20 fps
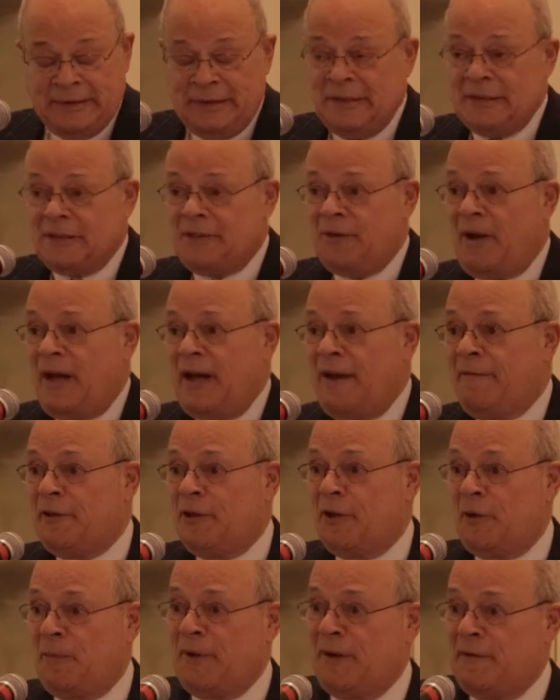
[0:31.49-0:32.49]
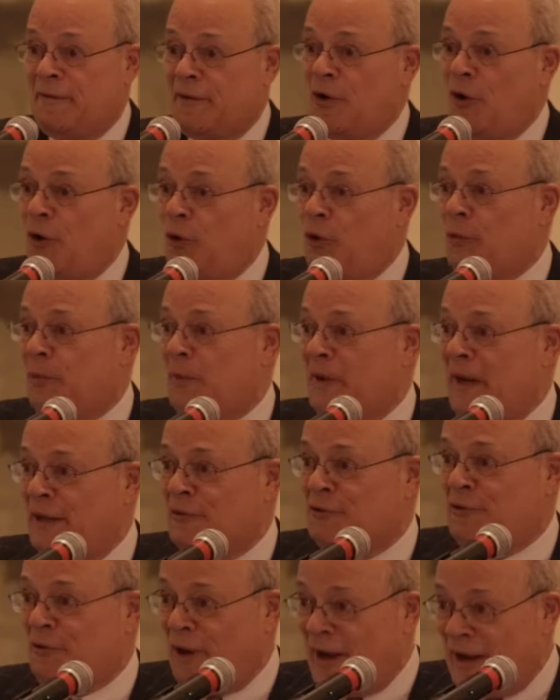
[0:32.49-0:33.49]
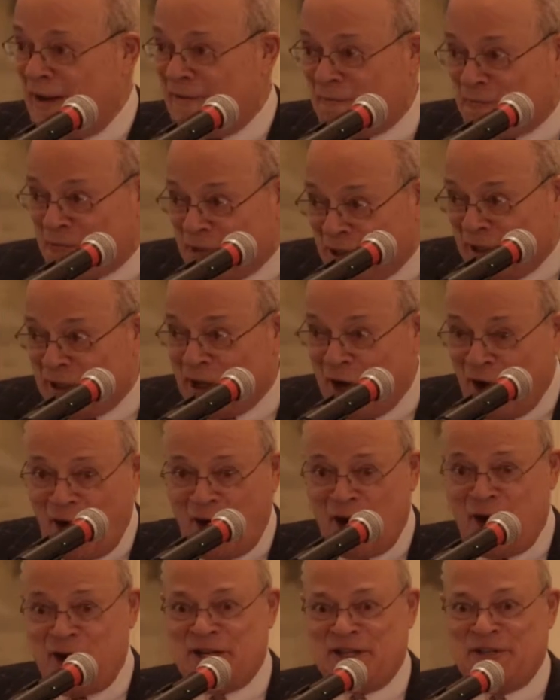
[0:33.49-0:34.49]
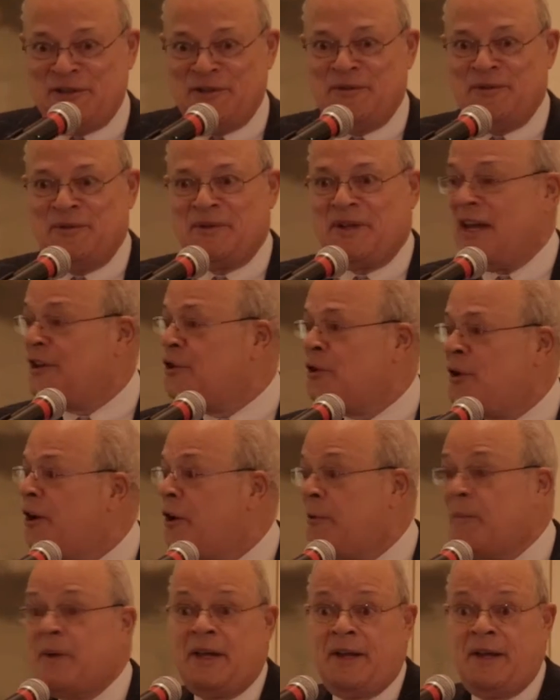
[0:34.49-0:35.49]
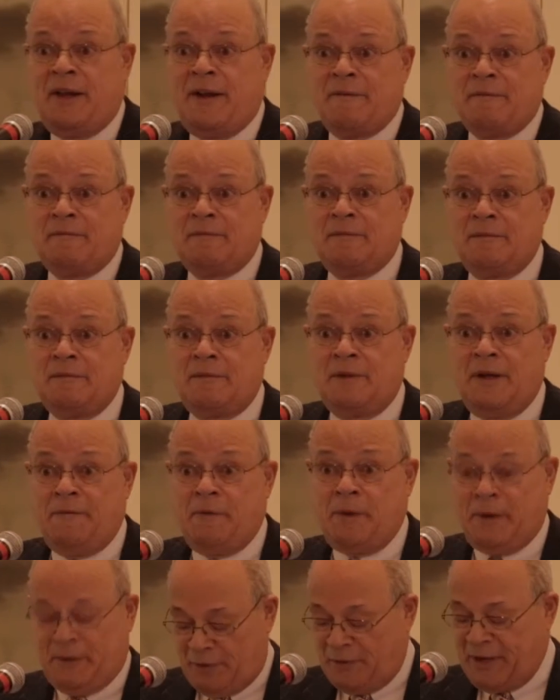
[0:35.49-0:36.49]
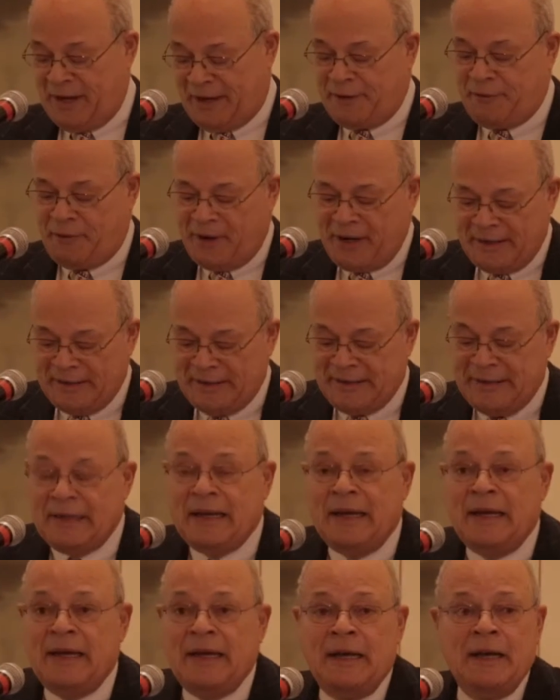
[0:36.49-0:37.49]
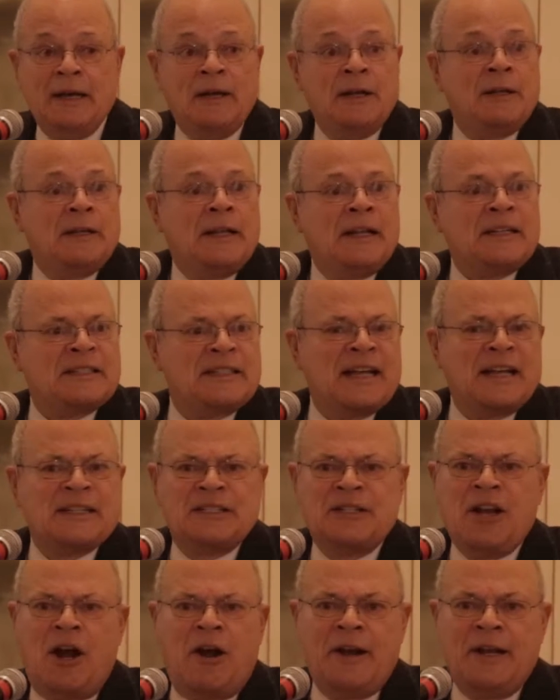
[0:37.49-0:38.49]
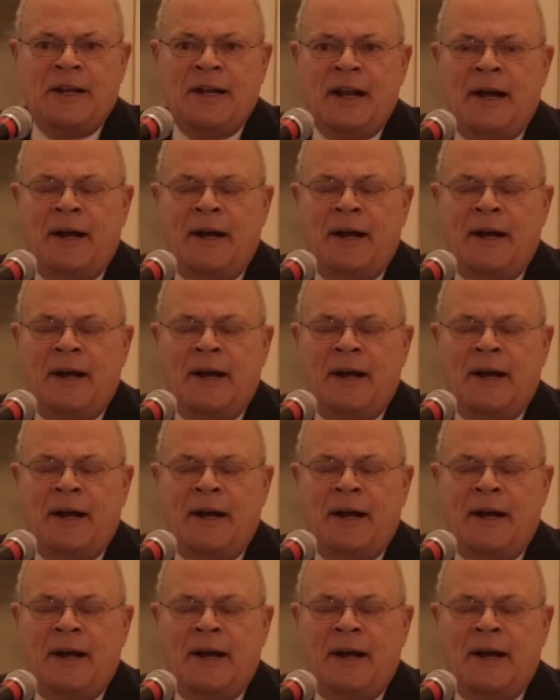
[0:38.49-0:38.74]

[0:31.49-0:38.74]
So I have a little bit of a cold, but I'll try really hard to... Can you hear me? Okay, great. Let's get started.